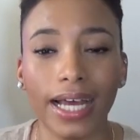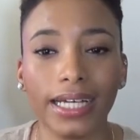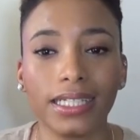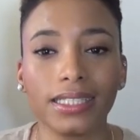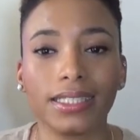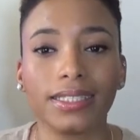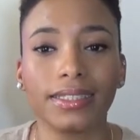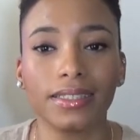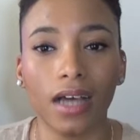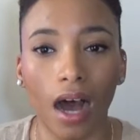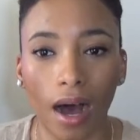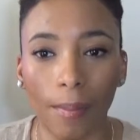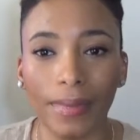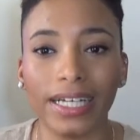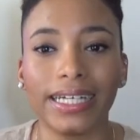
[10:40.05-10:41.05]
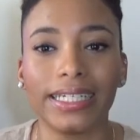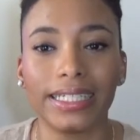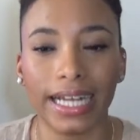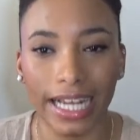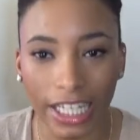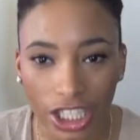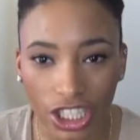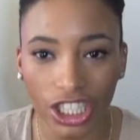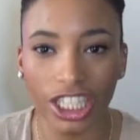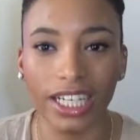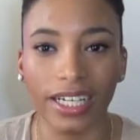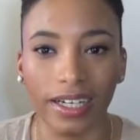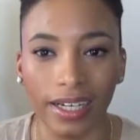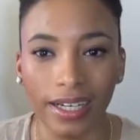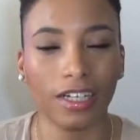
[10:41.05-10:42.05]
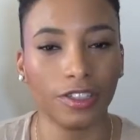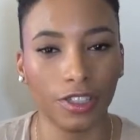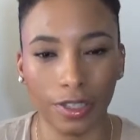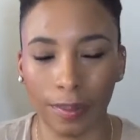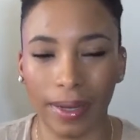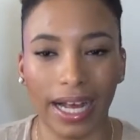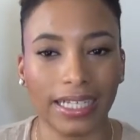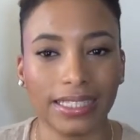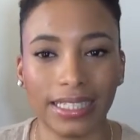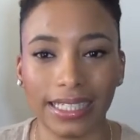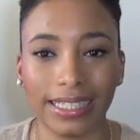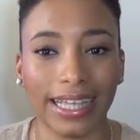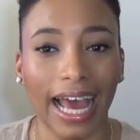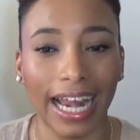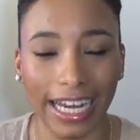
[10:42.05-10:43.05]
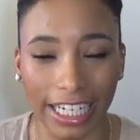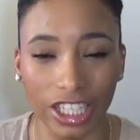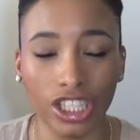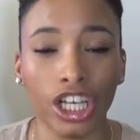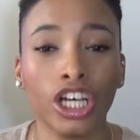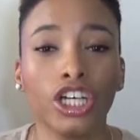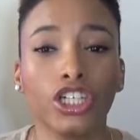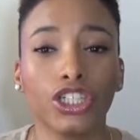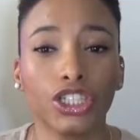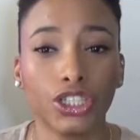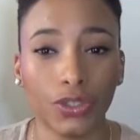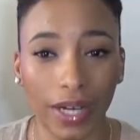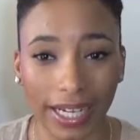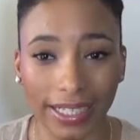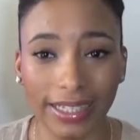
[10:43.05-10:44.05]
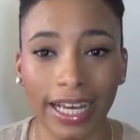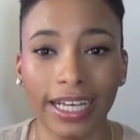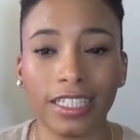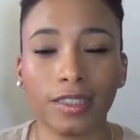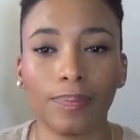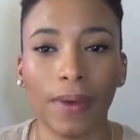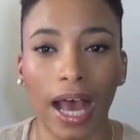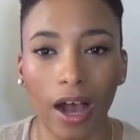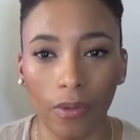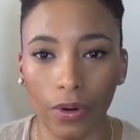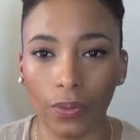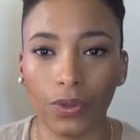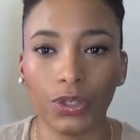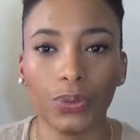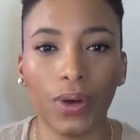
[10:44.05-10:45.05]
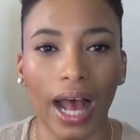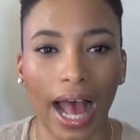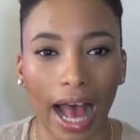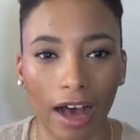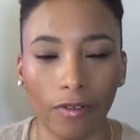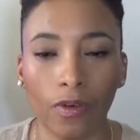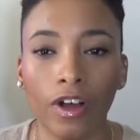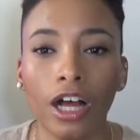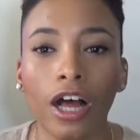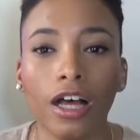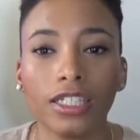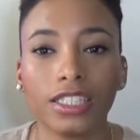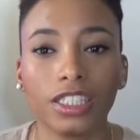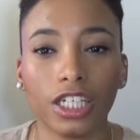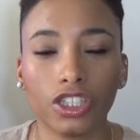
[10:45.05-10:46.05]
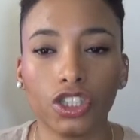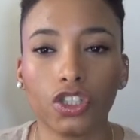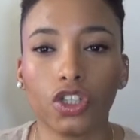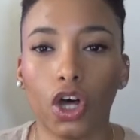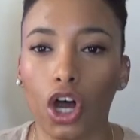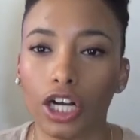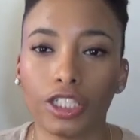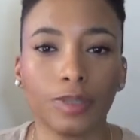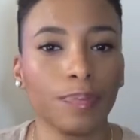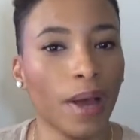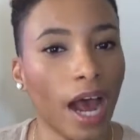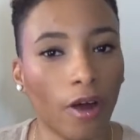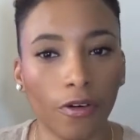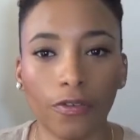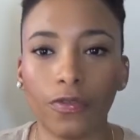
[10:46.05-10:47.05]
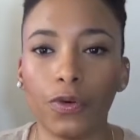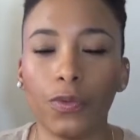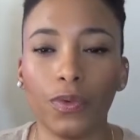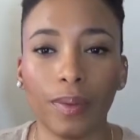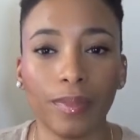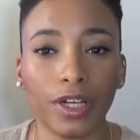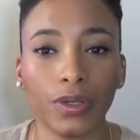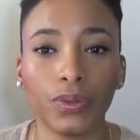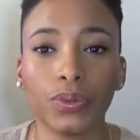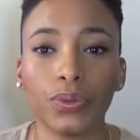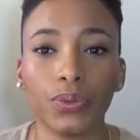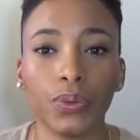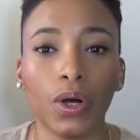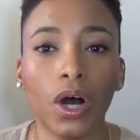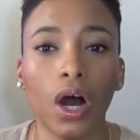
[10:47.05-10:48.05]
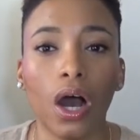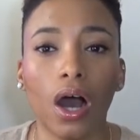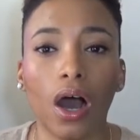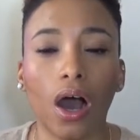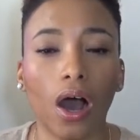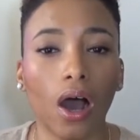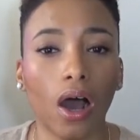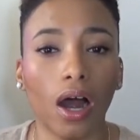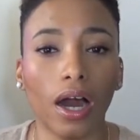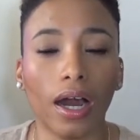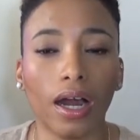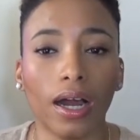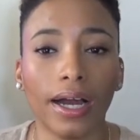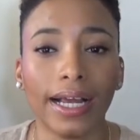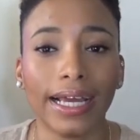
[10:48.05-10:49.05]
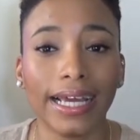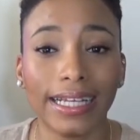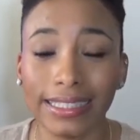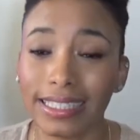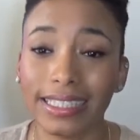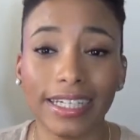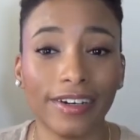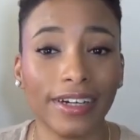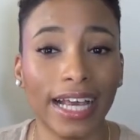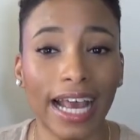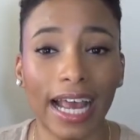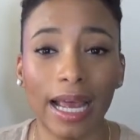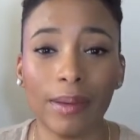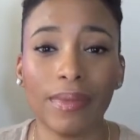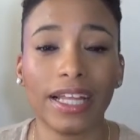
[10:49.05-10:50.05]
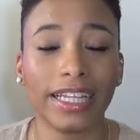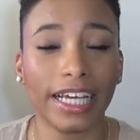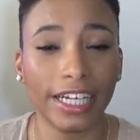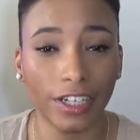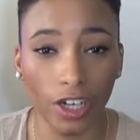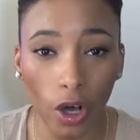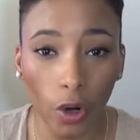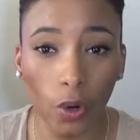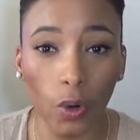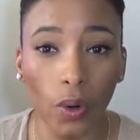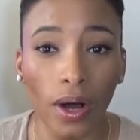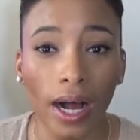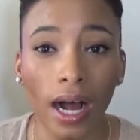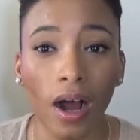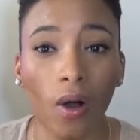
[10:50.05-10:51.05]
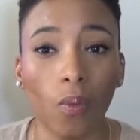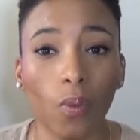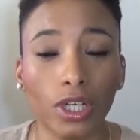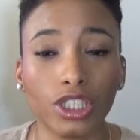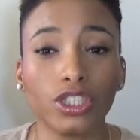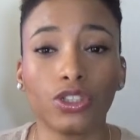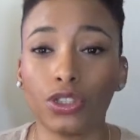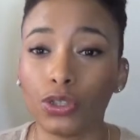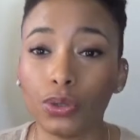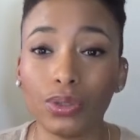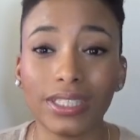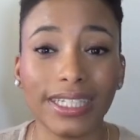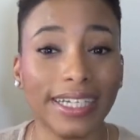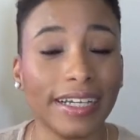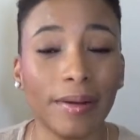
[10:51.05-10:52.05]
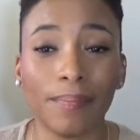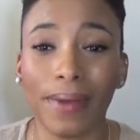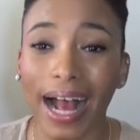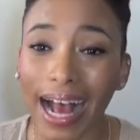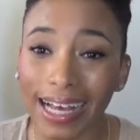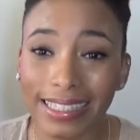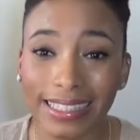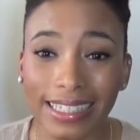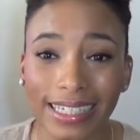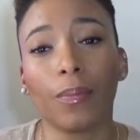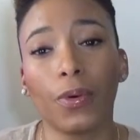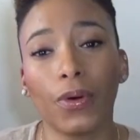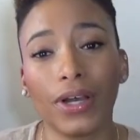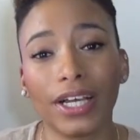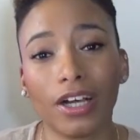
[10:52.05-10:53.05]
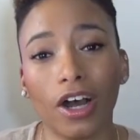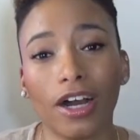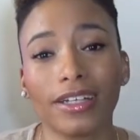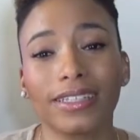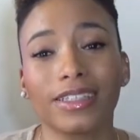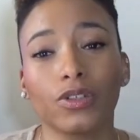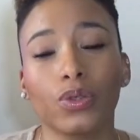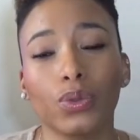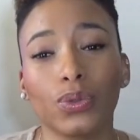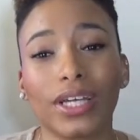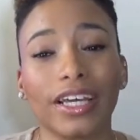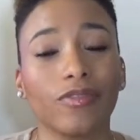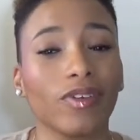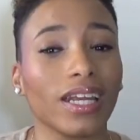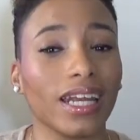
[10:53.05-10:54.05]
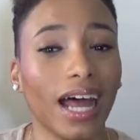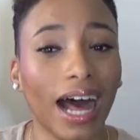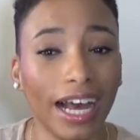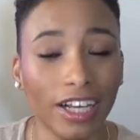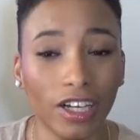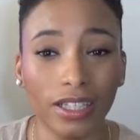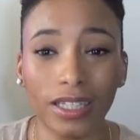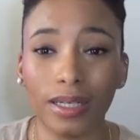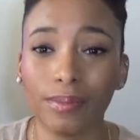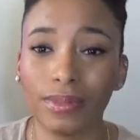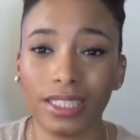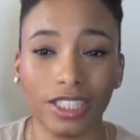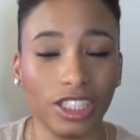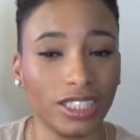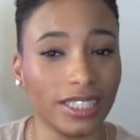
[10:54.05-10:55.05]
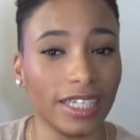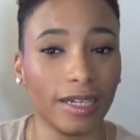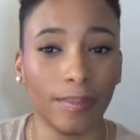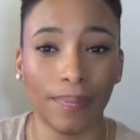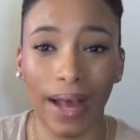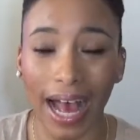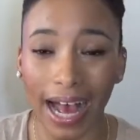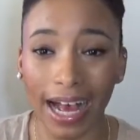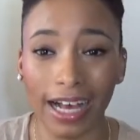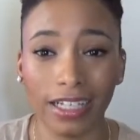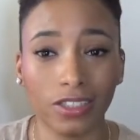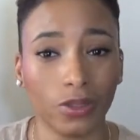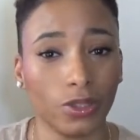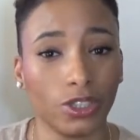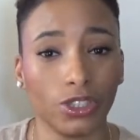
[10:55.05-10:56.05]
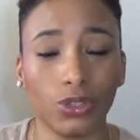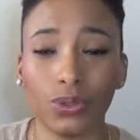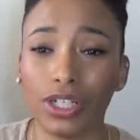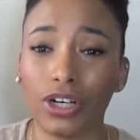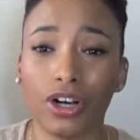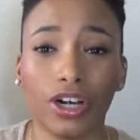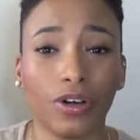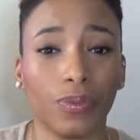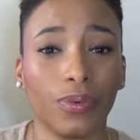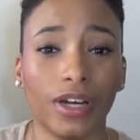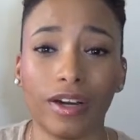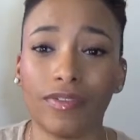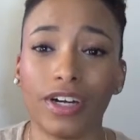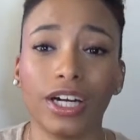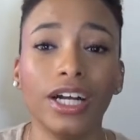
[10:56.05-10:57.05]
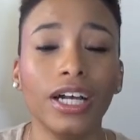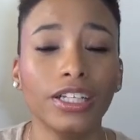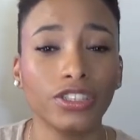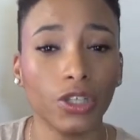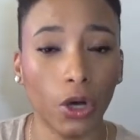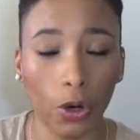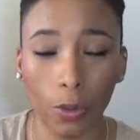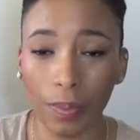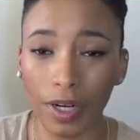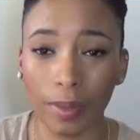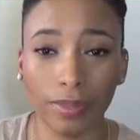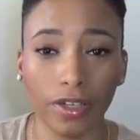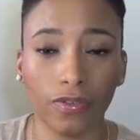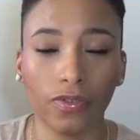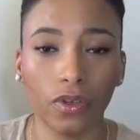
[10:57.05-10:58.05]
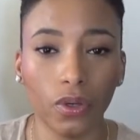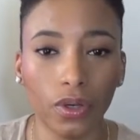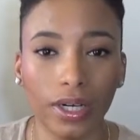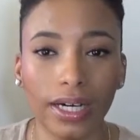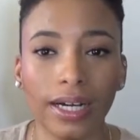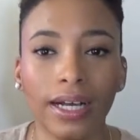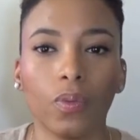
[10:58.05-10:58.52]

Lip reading: That is domination under the basket. That is strength, that is power. When you have such large, powerful women who are into their game and they know what to do to get a basket, point guard who can rely on them to just get a pass, or a shooting guard or whatever to open up the floor.